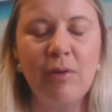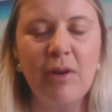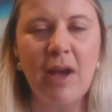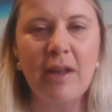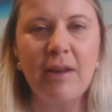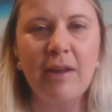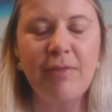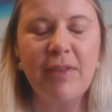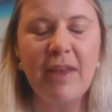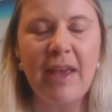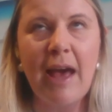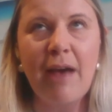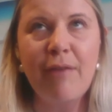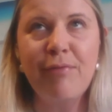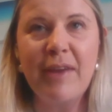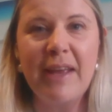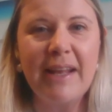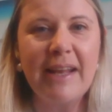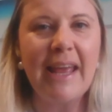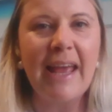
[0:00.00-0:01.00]
kind of the
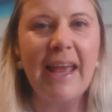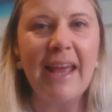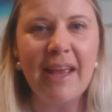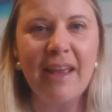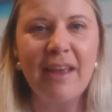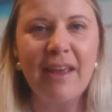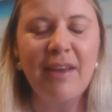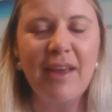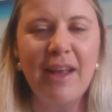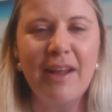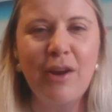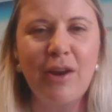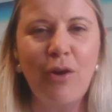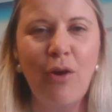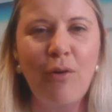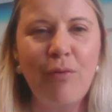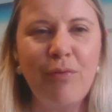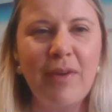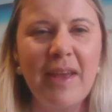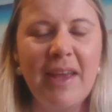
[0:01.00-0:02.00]
caffeine kick in a
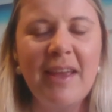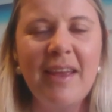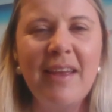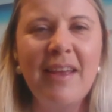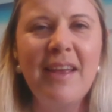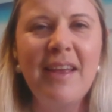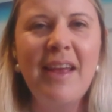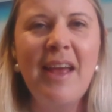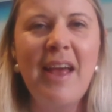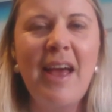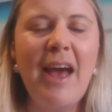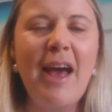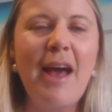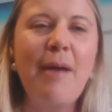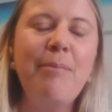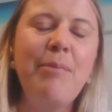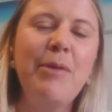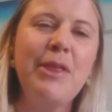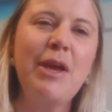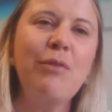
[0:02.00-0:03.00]
coffee.
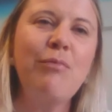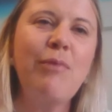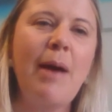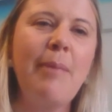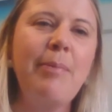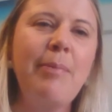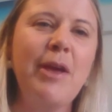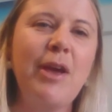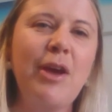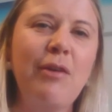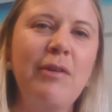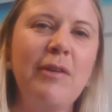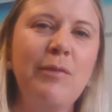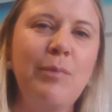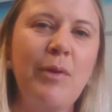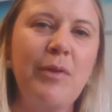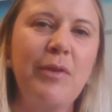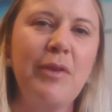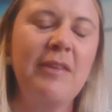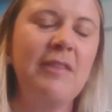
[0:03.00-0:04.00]
But the Arabica is
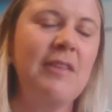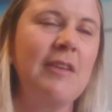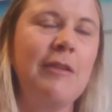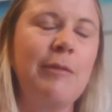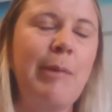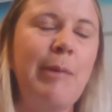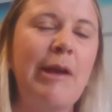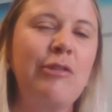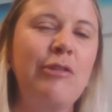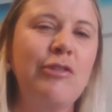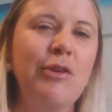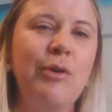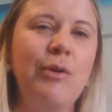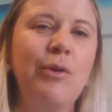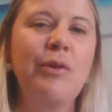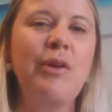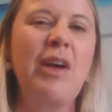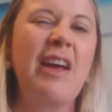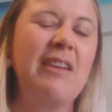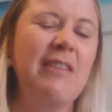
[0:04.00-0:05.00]
what is the special
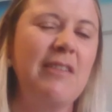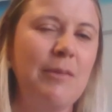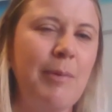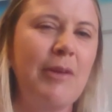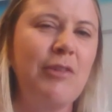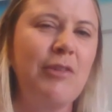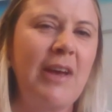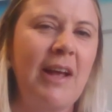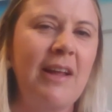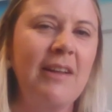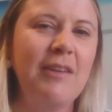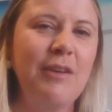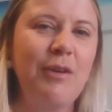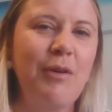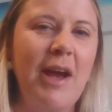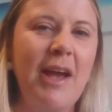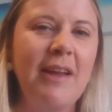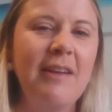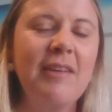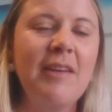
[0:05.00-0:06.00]
kind of specialty
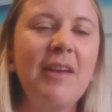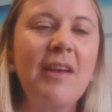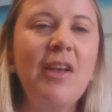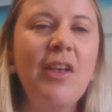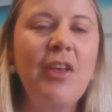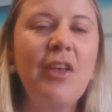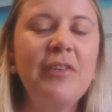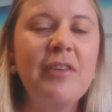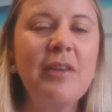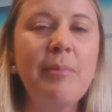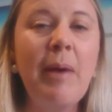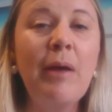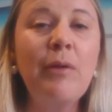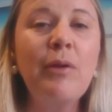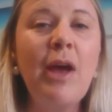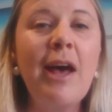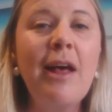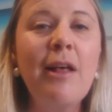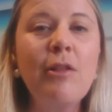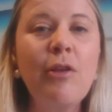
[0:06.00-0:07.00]
grade. So Mount
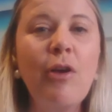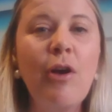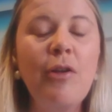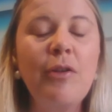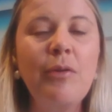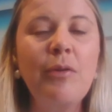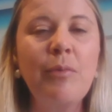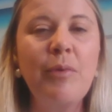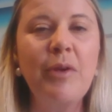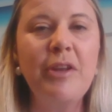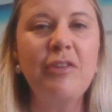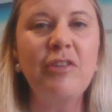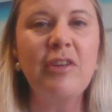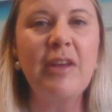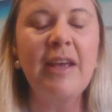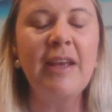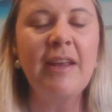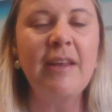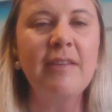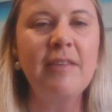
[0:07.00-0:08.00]
Elgon, which
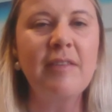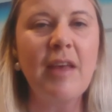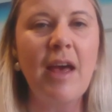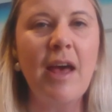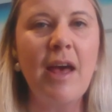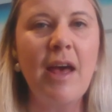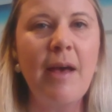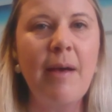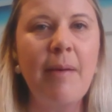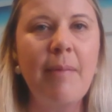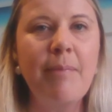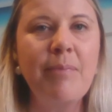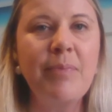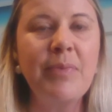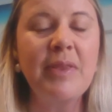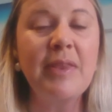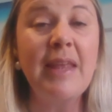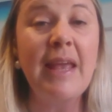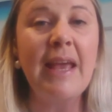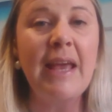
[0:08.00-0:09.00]
is
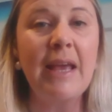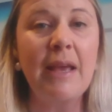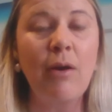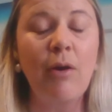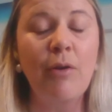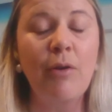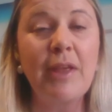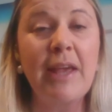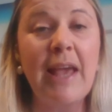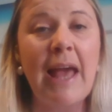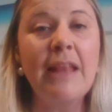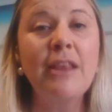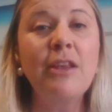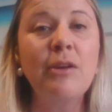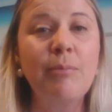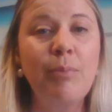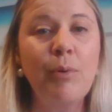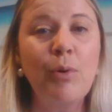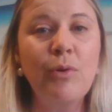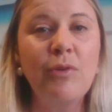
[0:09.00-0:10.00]
near on the
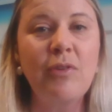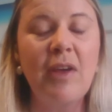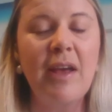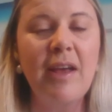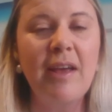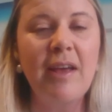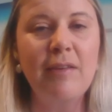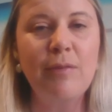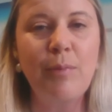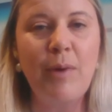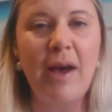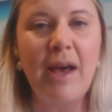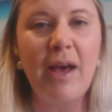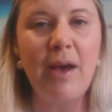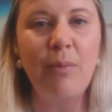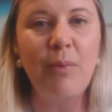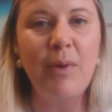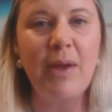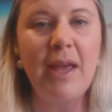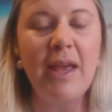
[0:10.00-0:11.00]
Kenyan border, is where
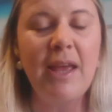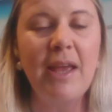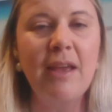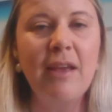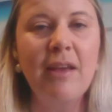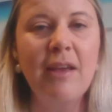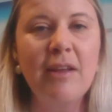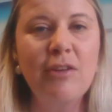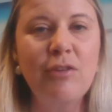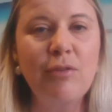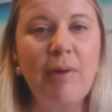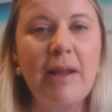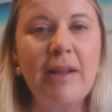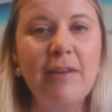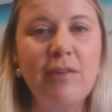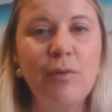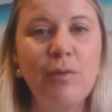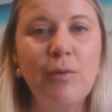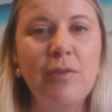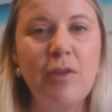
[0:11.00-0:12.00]
we directly
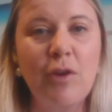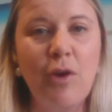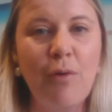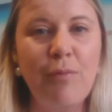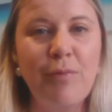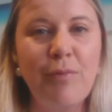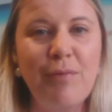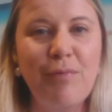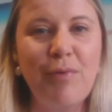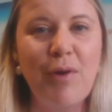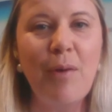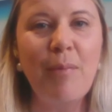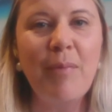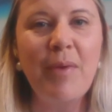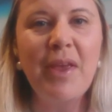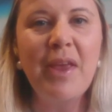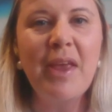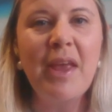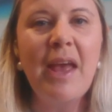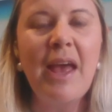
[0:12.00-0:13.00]
source the coffee from,
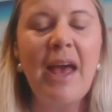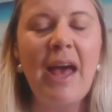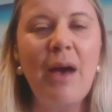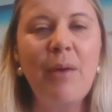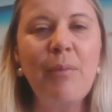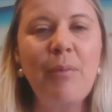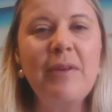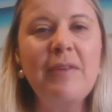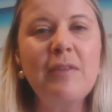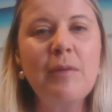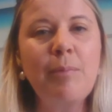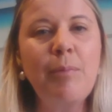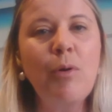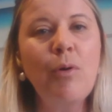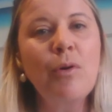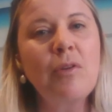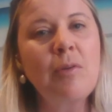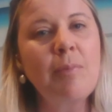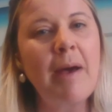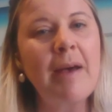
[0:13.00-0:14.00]
and we
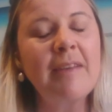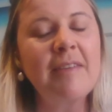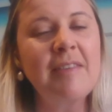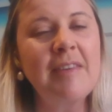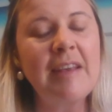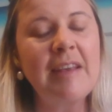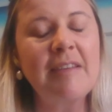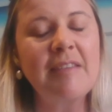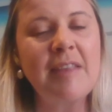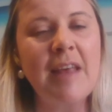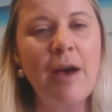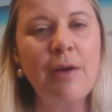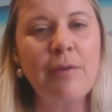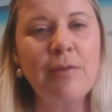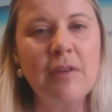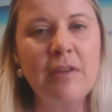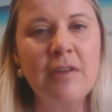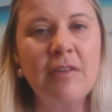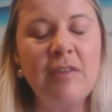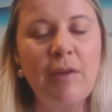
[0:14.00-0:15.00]
support about
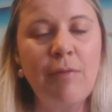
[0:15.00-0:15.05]
6,000